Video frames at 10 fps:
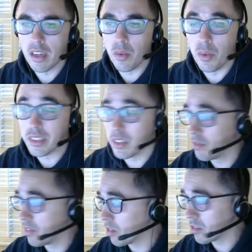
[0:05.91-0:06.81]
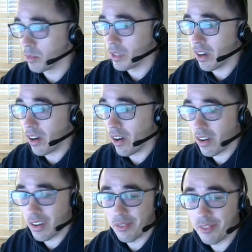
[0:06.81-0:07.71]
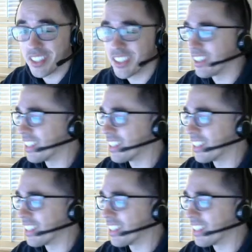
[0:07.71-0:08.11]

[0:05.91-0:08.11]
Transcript: What's up, folks? We are officially